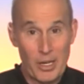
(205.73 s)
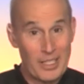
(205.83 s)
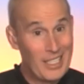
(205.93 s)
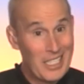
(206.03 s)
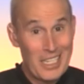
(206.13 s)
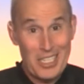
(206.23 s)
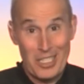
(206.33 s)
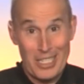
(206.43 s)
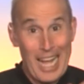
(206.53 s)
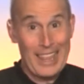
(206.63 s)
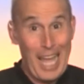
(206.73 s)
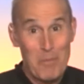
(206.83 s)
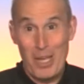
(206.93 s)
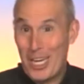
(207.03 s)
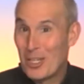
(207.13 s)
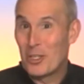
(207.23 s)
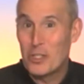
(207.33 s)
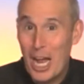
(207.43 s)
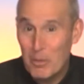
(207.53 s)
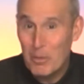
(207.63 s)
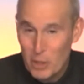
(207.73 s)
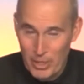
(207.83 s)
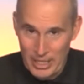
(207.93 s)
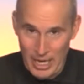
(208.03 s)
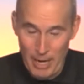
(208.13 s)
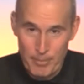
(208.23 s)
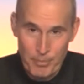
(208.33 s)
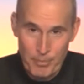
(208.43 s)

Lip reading: And these days, there's not that many new jobs opening up.